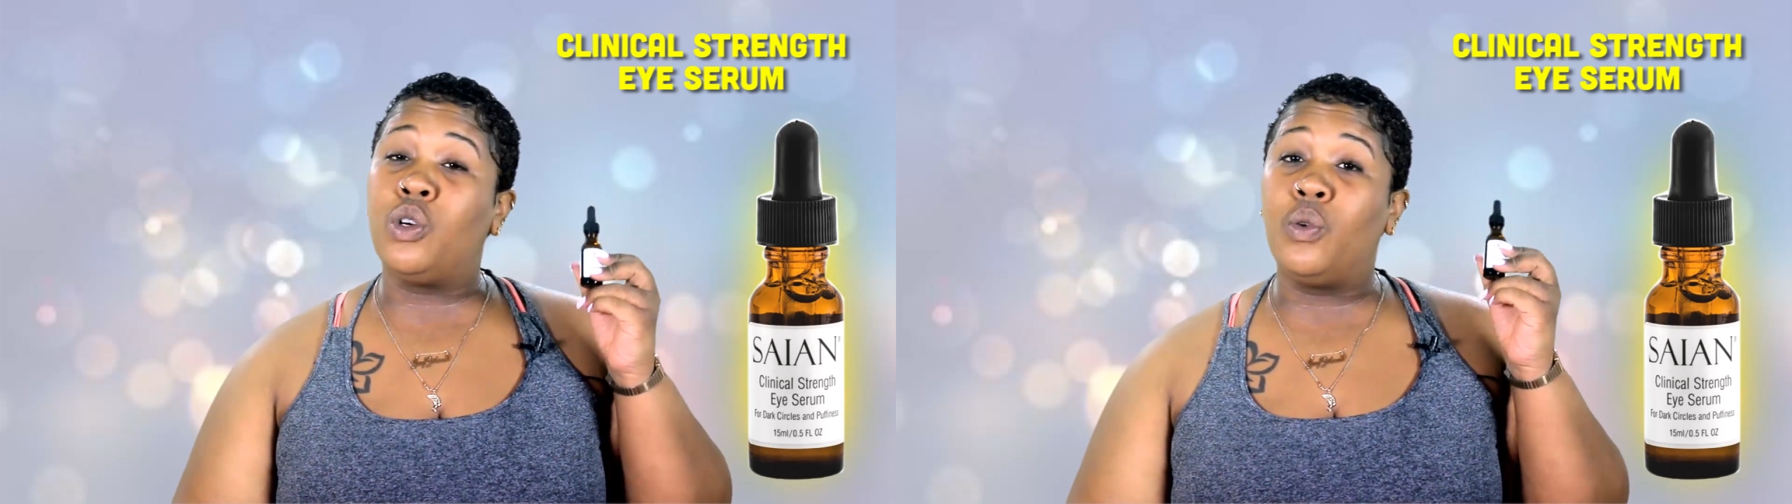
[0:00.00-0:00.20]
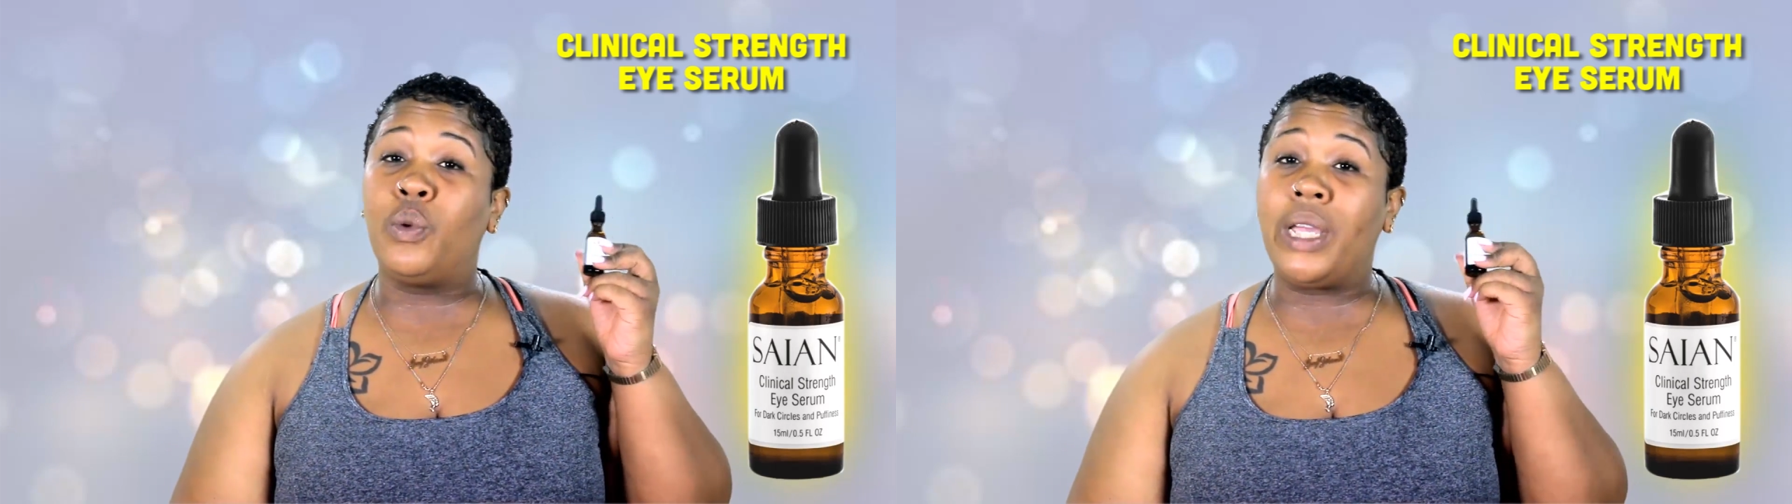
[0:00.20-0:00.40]

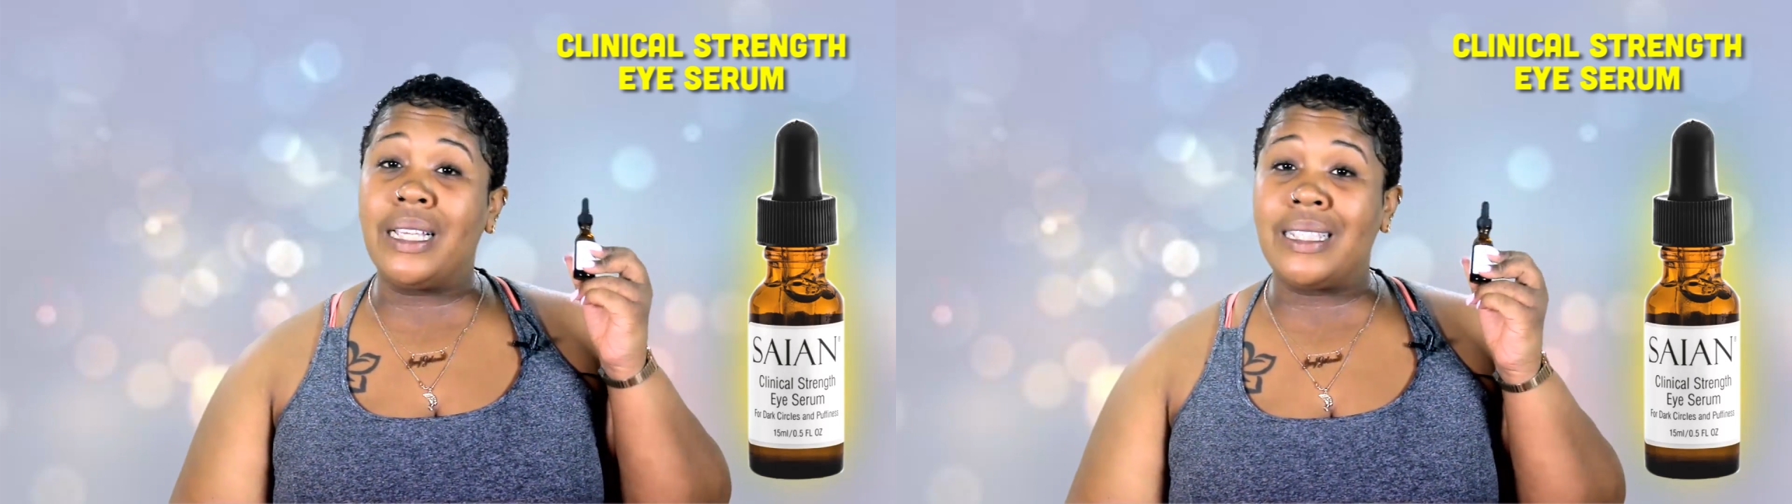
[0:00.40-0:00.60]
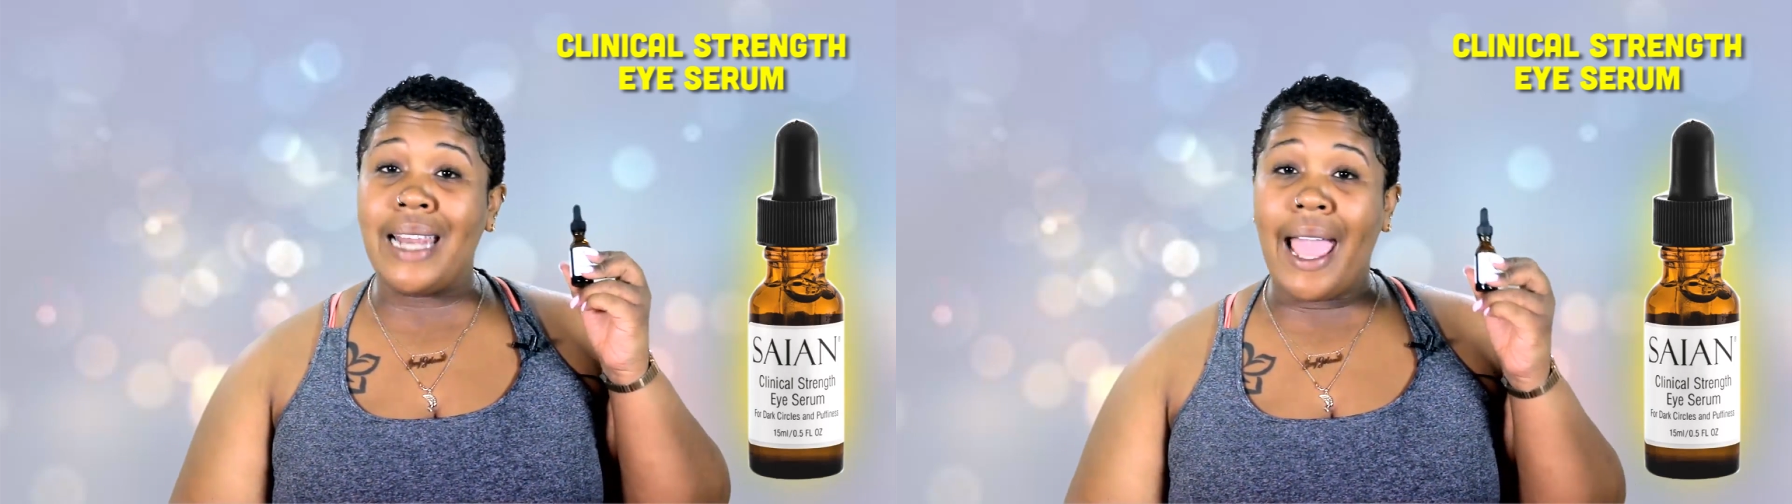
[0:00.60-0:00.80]
2
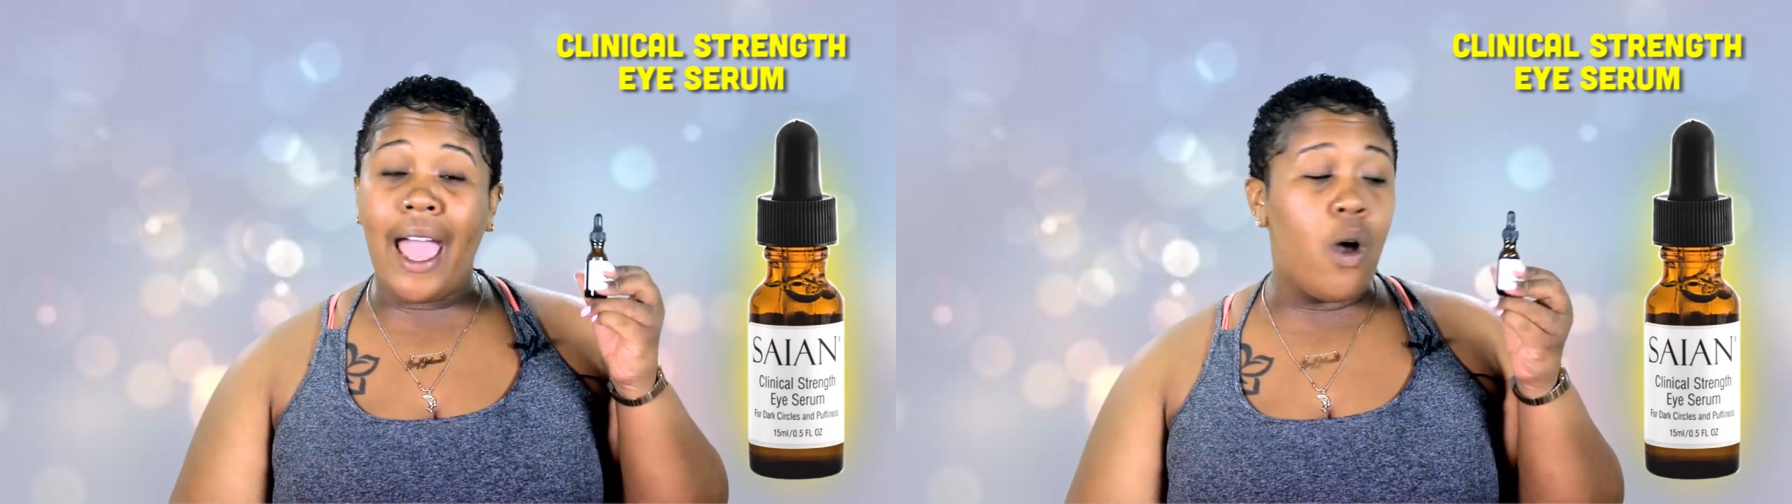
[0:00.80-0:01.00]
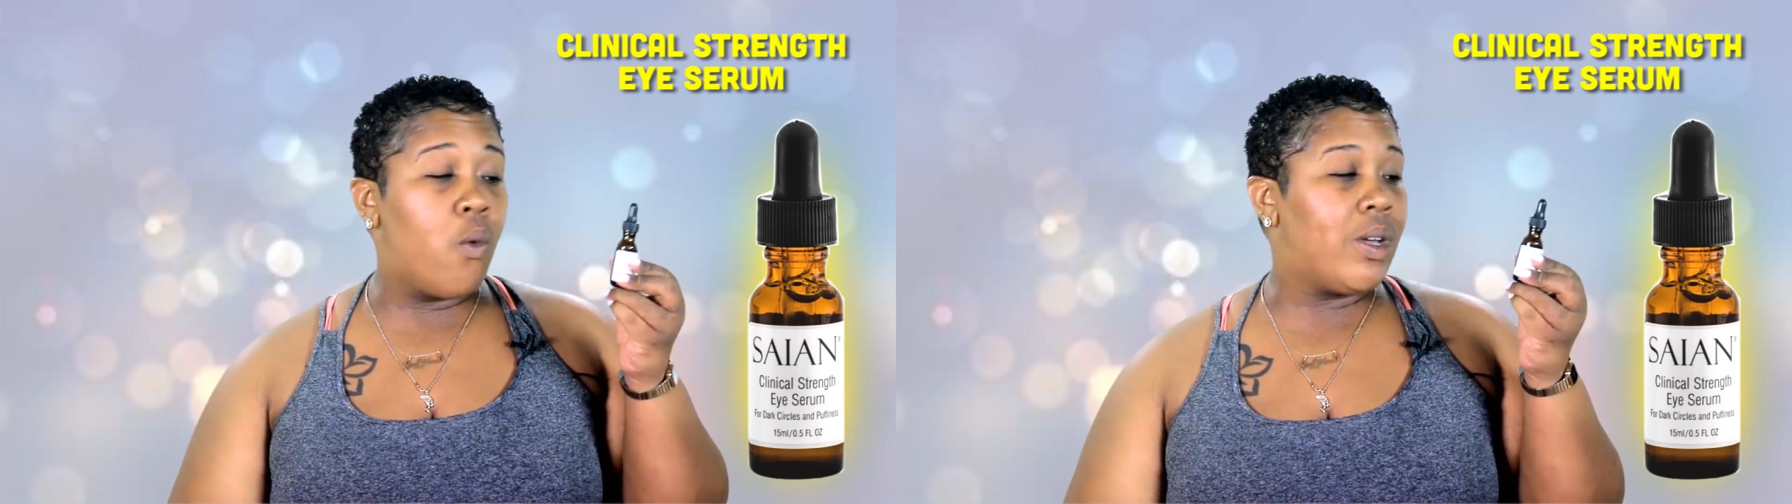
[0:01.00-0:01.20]
weeks now,